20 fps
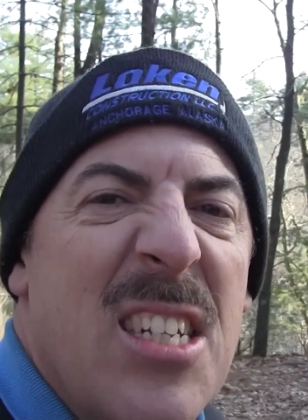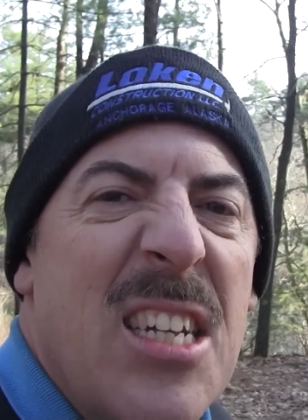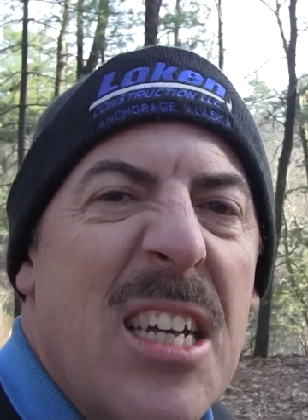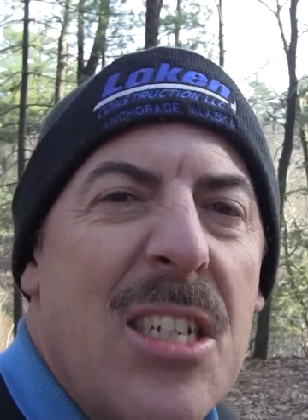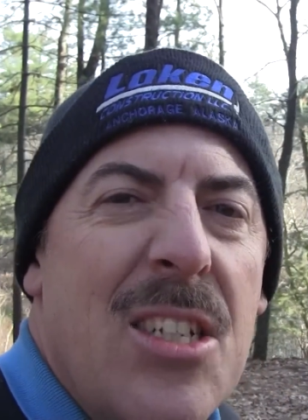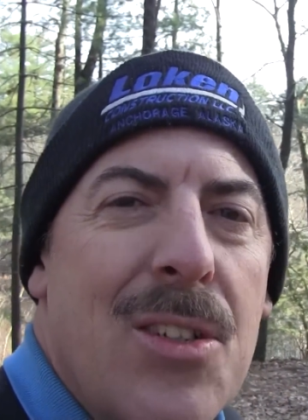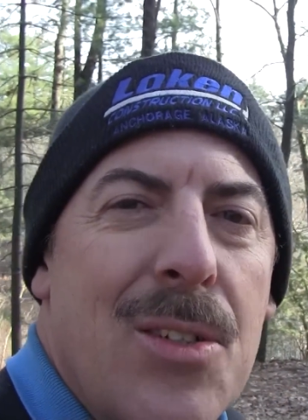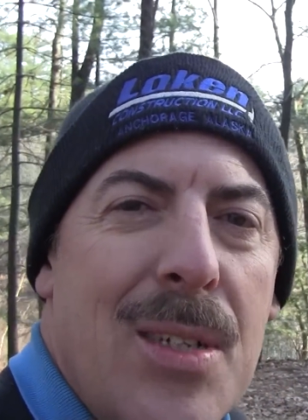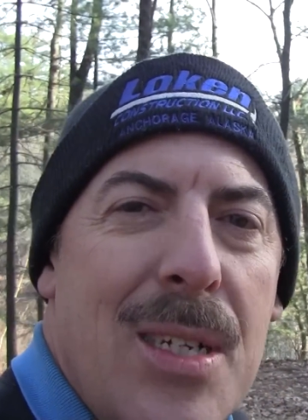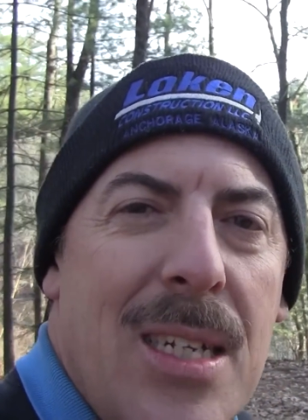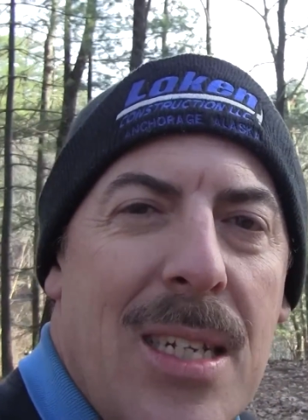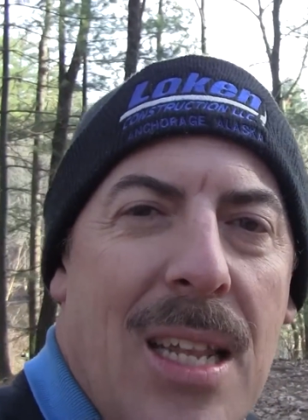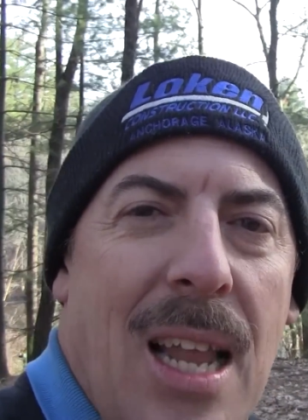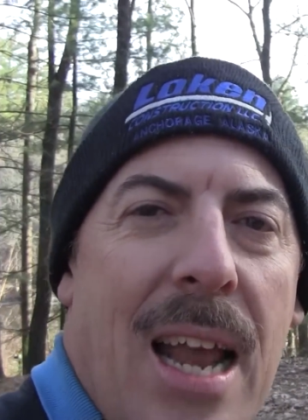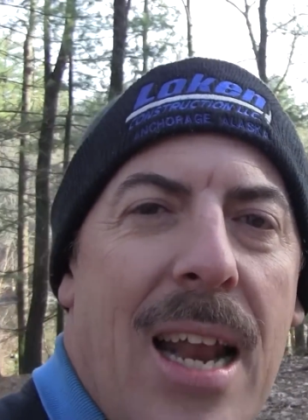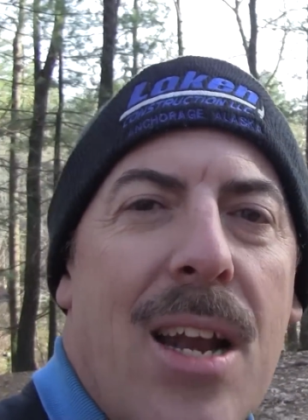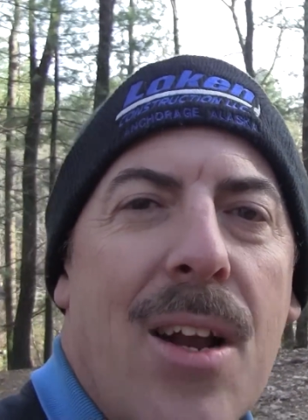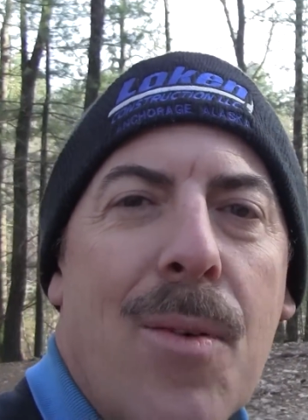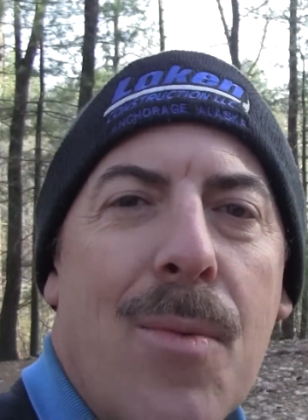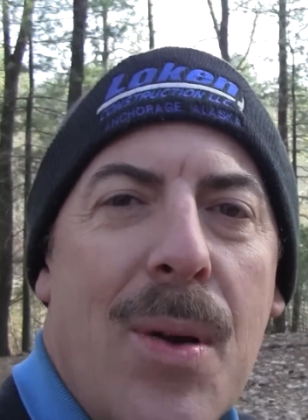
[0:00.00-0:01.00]
century
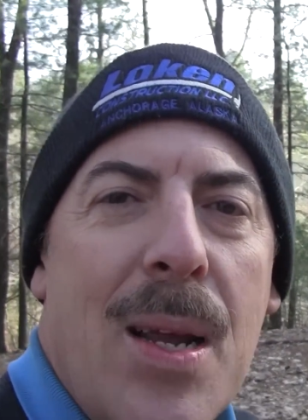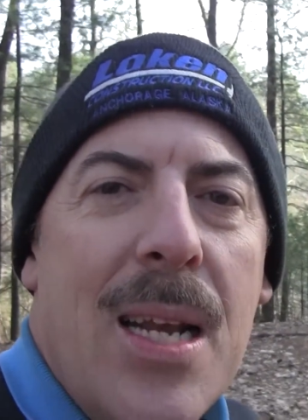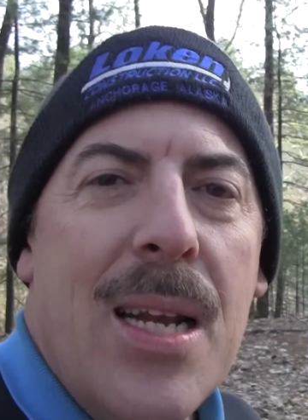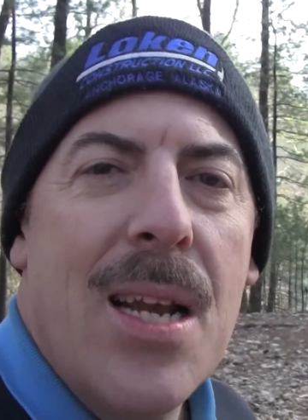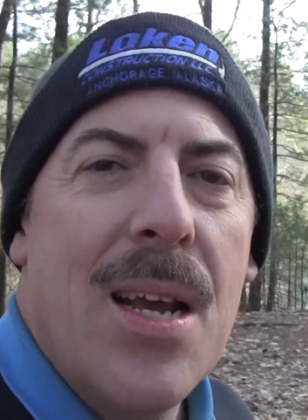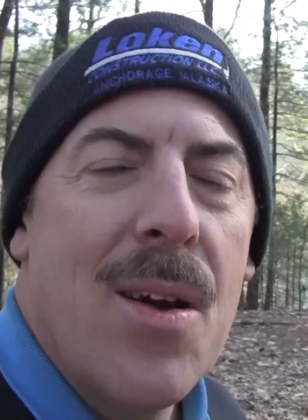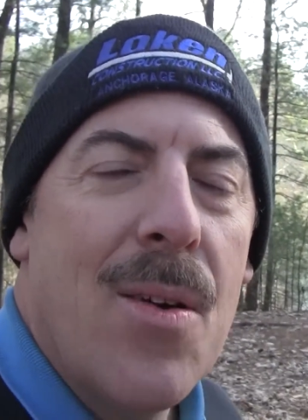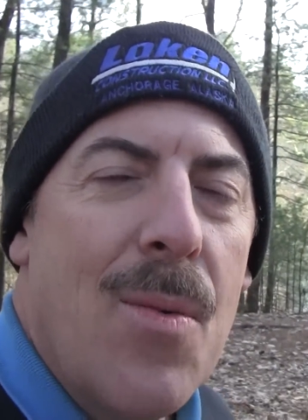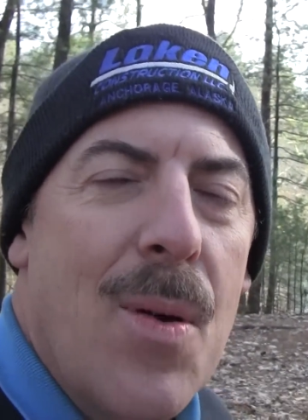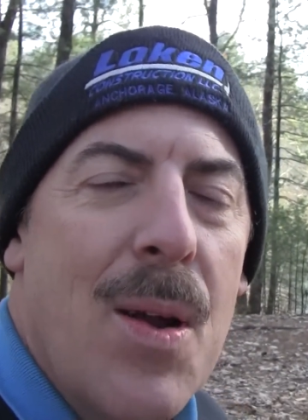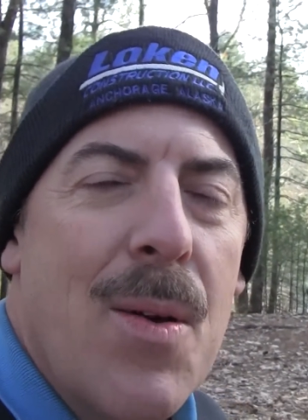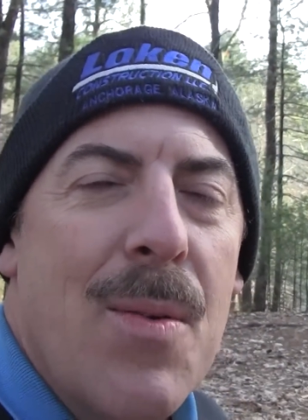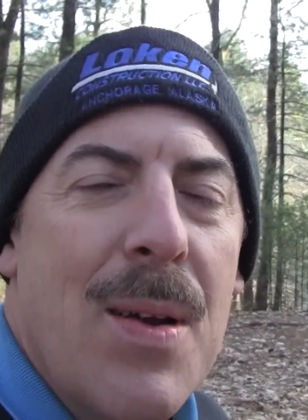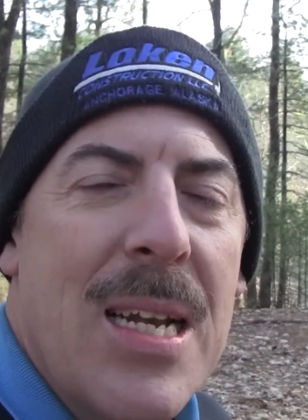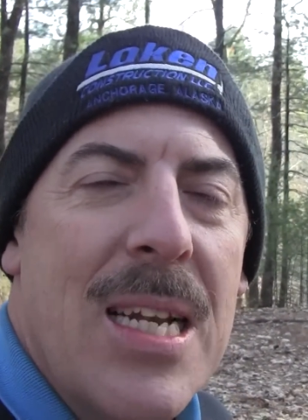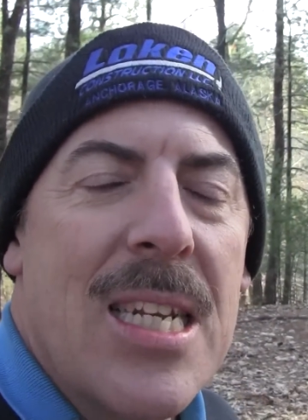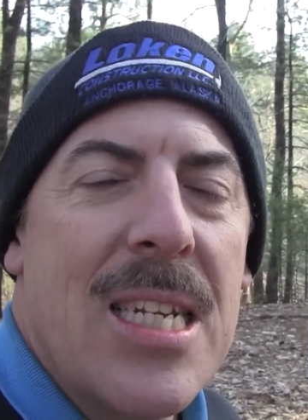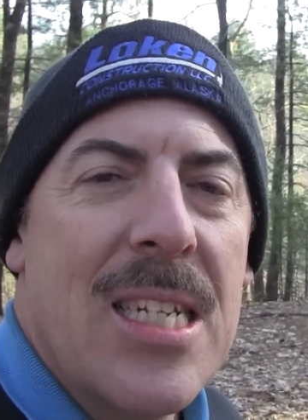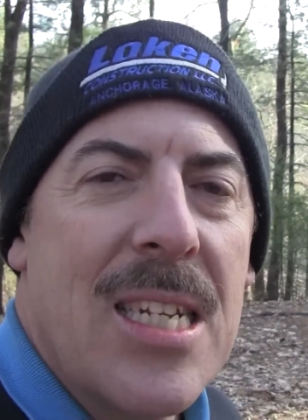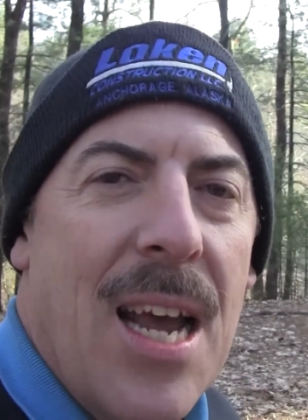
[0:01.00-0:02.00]
later, we
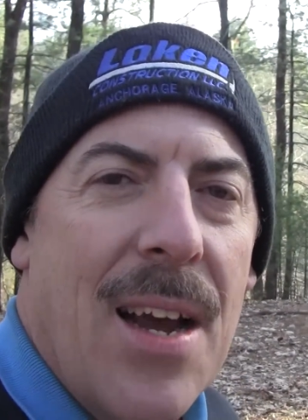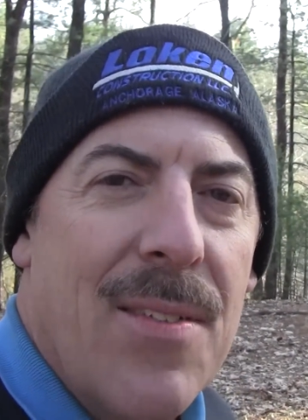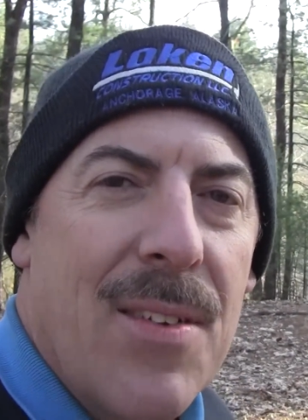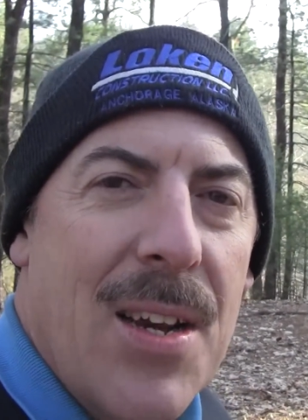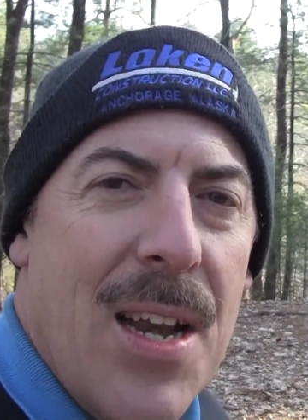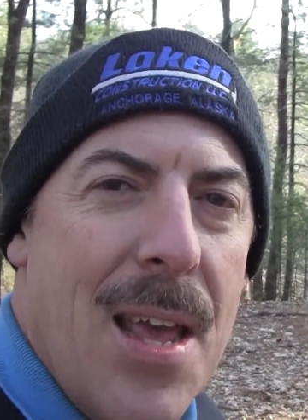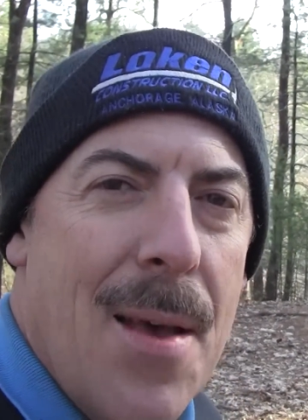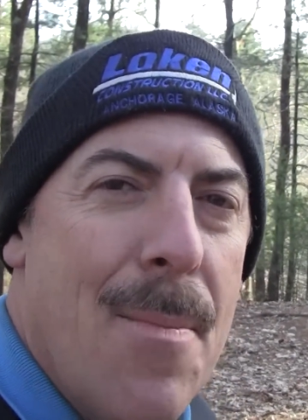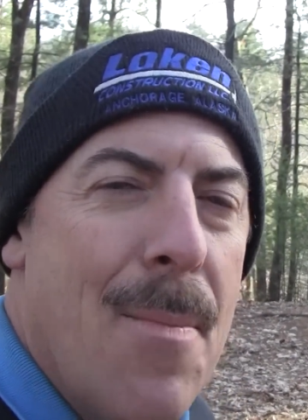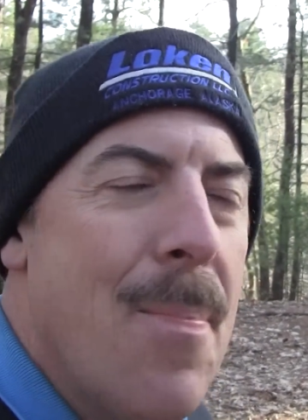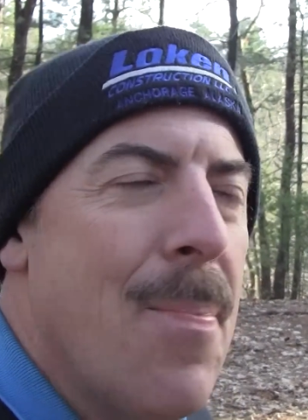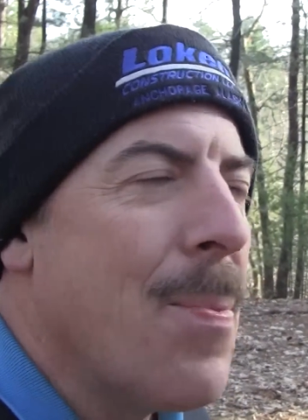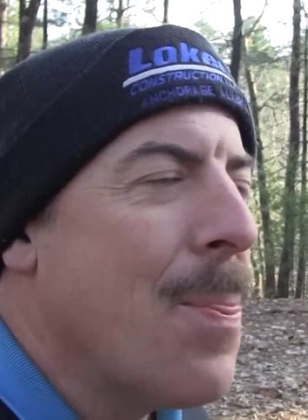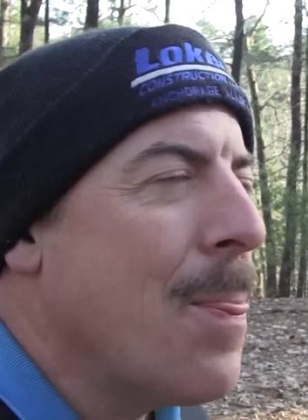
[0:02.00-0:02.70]
rediscovered him.